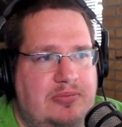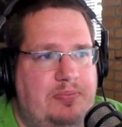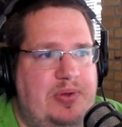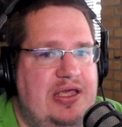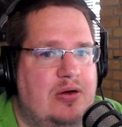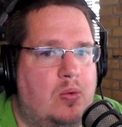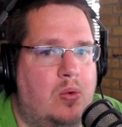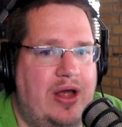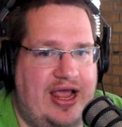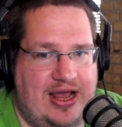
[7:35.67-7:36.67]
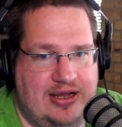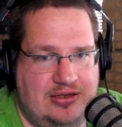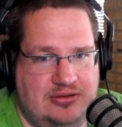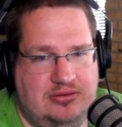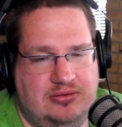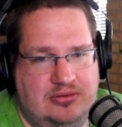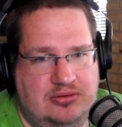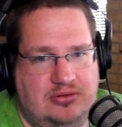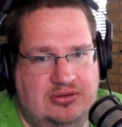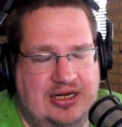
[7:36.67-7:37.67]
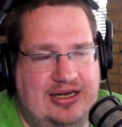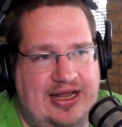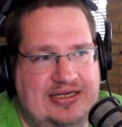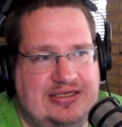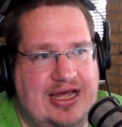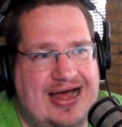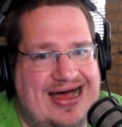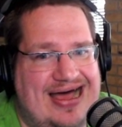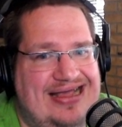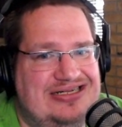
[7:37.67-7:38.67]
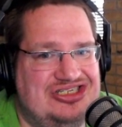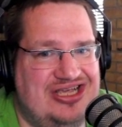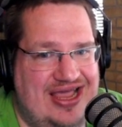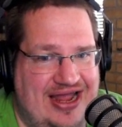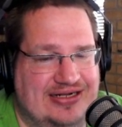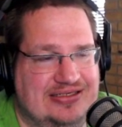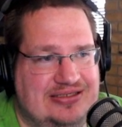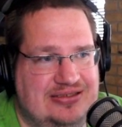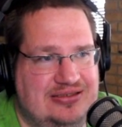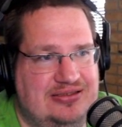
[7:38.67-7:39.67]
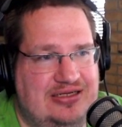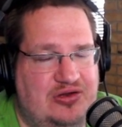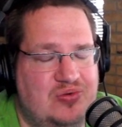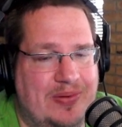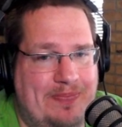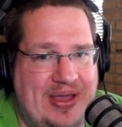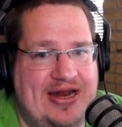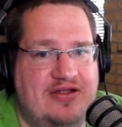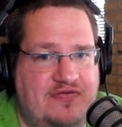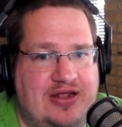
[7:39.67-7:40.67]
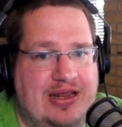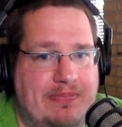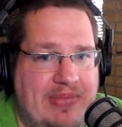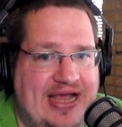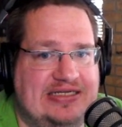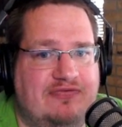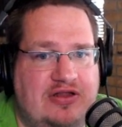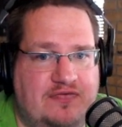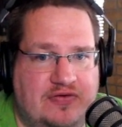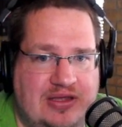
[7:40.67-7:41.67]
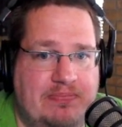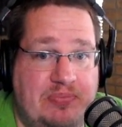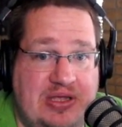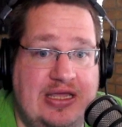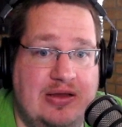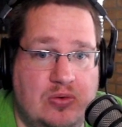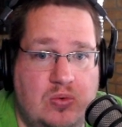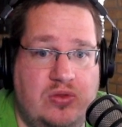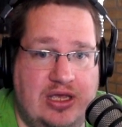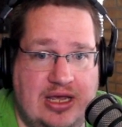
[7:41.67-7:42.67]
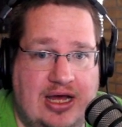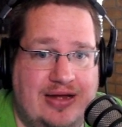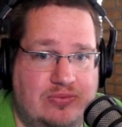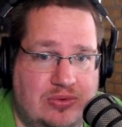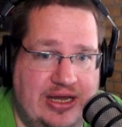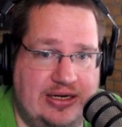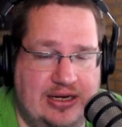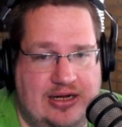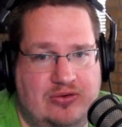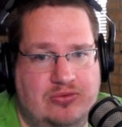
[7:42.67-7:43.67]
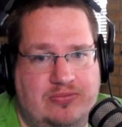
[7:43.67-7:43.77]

be aware that there is a high chance that you are benefiting massively for them being who they are right now.